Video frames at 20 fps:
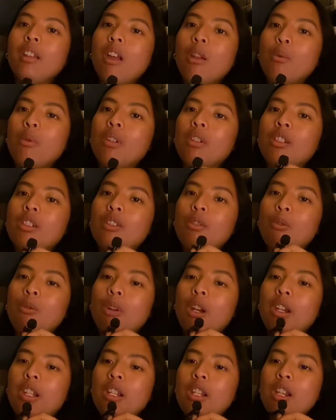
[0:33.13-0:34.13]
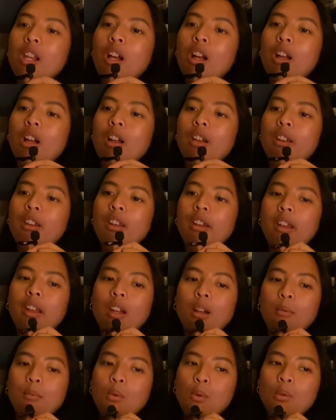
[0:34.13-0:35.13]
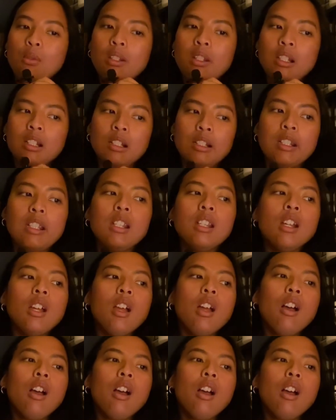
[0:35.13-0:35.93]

Edward is already at the bowling league,